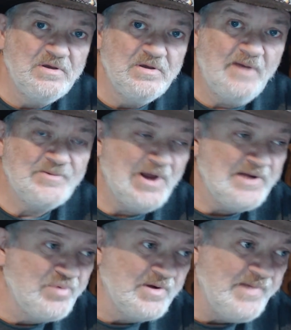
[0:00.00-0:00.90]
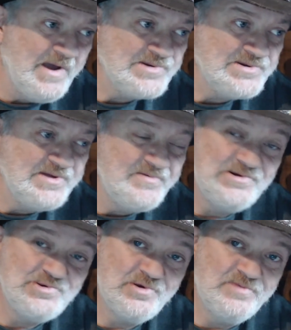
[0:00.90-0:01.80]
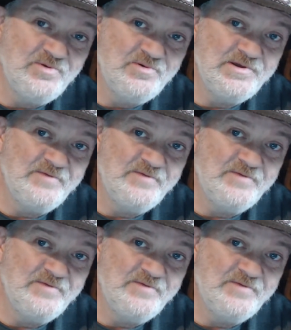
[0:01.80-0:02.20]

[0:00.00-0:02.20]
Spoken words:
I'm trying to bring positivity to a community of